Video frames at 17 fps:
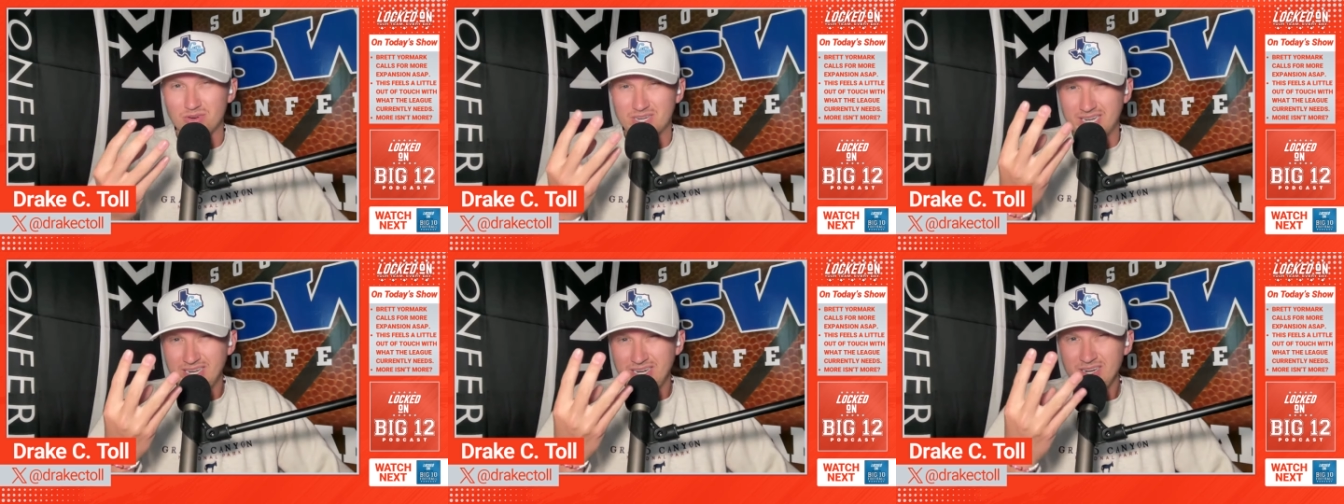
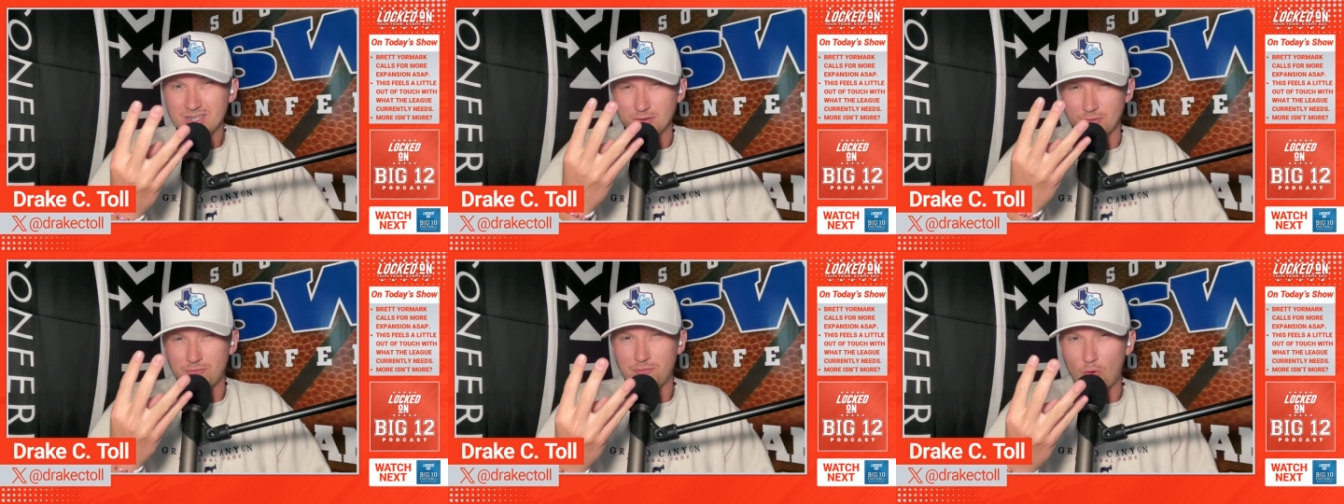getting it
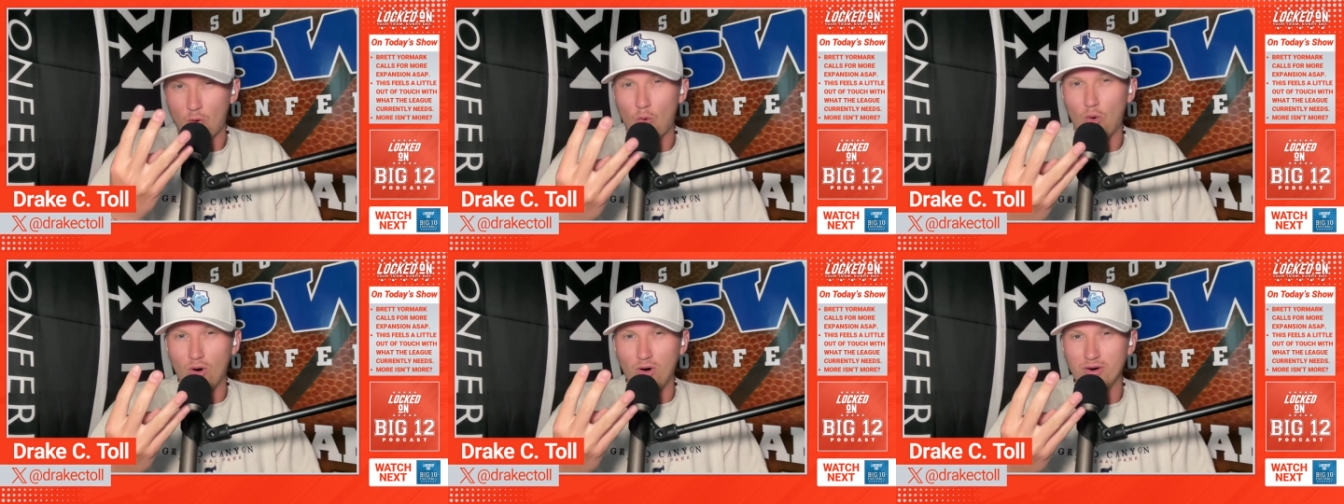to
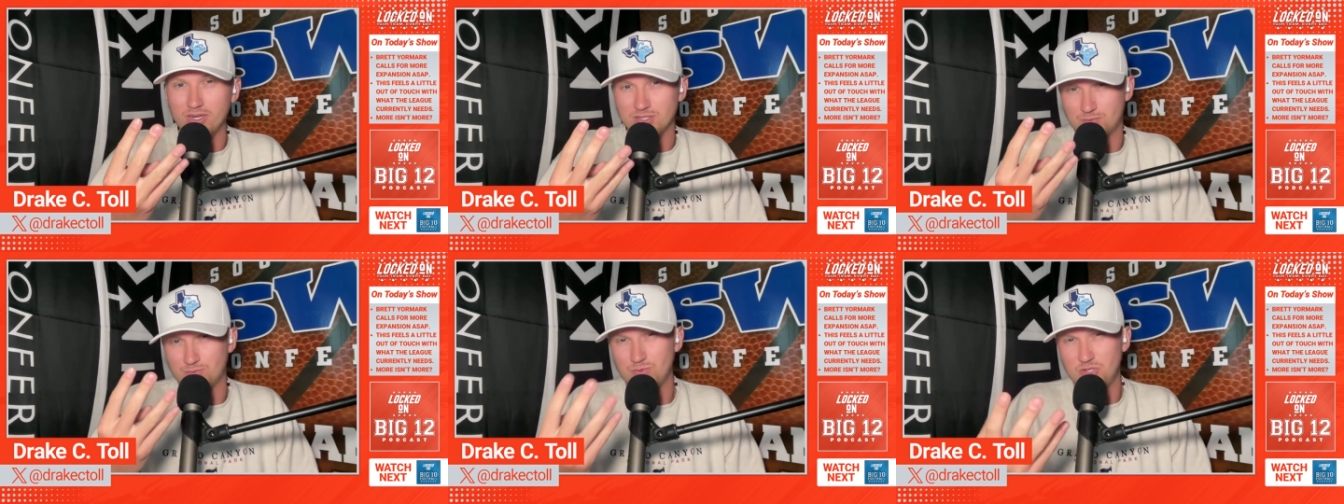four
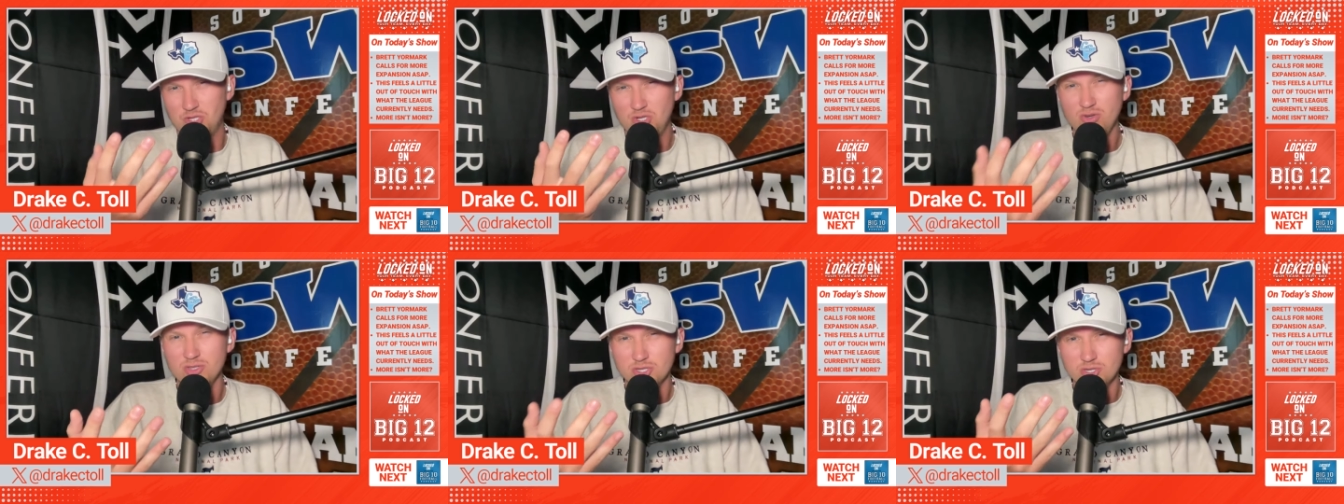is
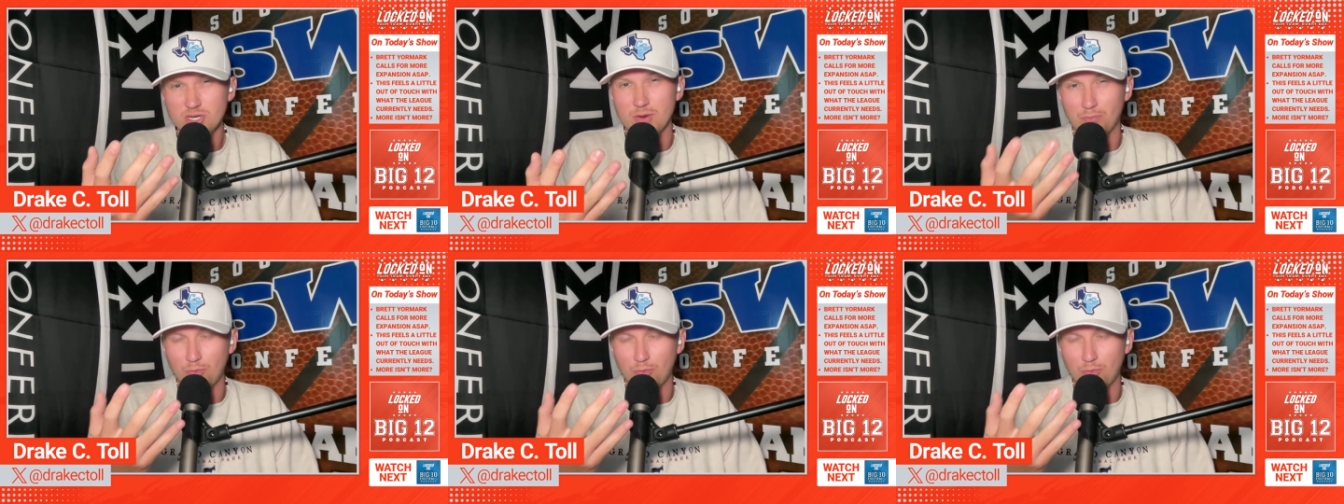usually a